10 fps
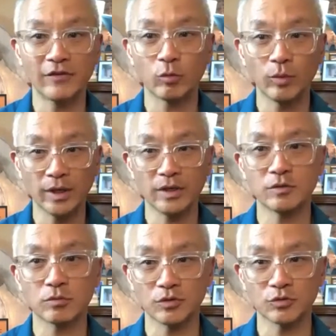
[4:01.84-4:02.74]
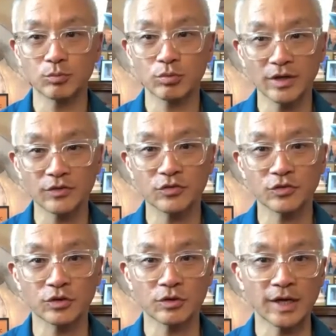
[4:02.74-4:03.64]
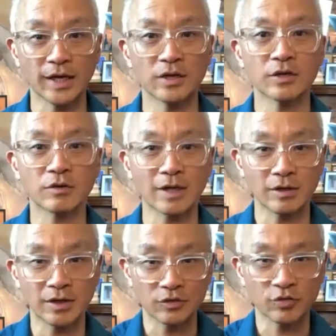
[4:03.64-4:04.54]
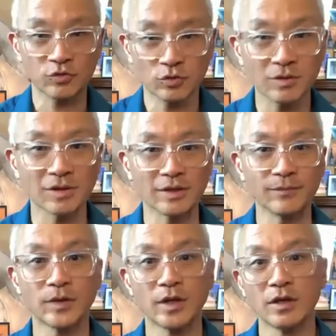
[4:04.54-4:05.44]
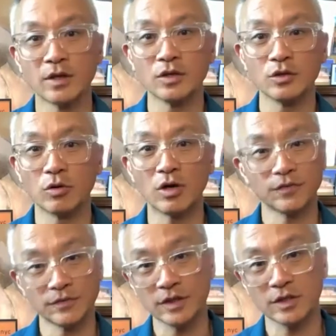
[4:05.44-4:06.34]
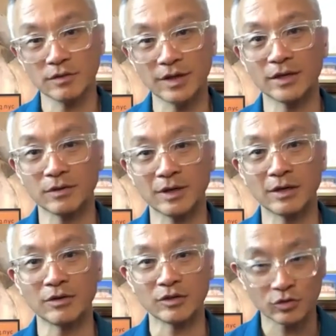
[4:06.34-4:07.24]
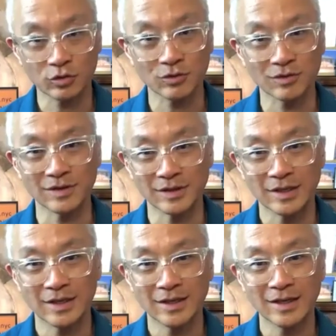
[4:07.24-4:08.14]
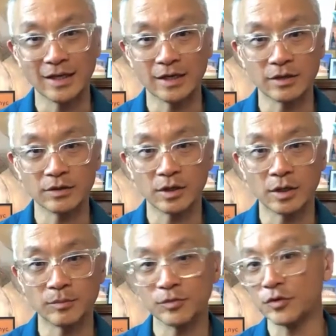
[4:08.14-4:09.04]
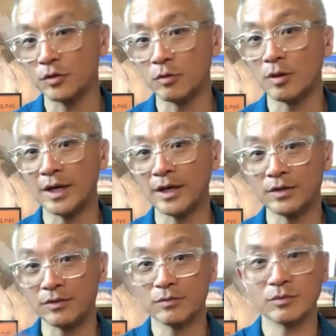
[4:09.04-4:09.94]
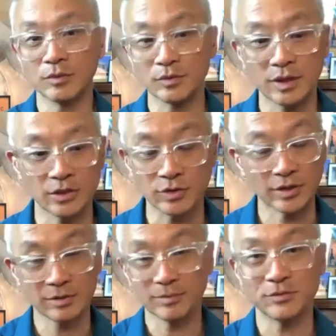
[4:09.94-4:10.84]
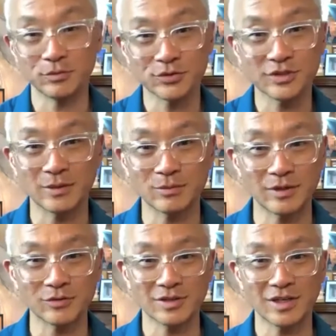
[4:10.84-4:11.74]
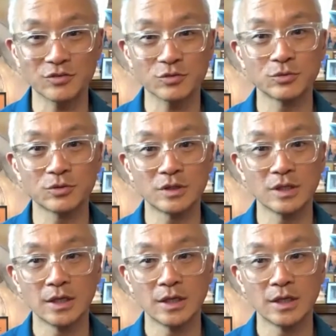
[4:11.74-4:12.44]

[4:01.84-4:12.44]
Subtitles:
a way to express your anger out externally, you often take your anger out internally. And so I tried to commit suicide when I was in high school.